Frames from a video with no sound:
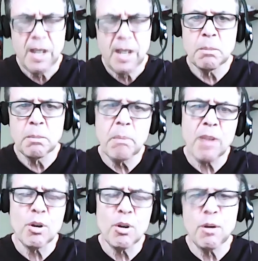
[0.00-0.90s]
The
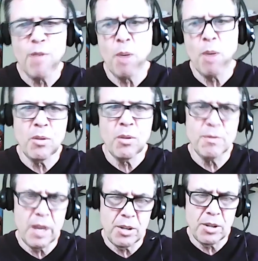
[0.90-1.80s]
mother of all
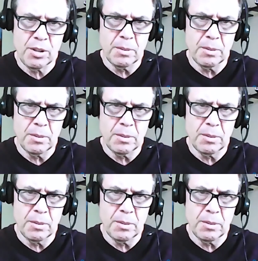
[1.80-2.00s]
motivation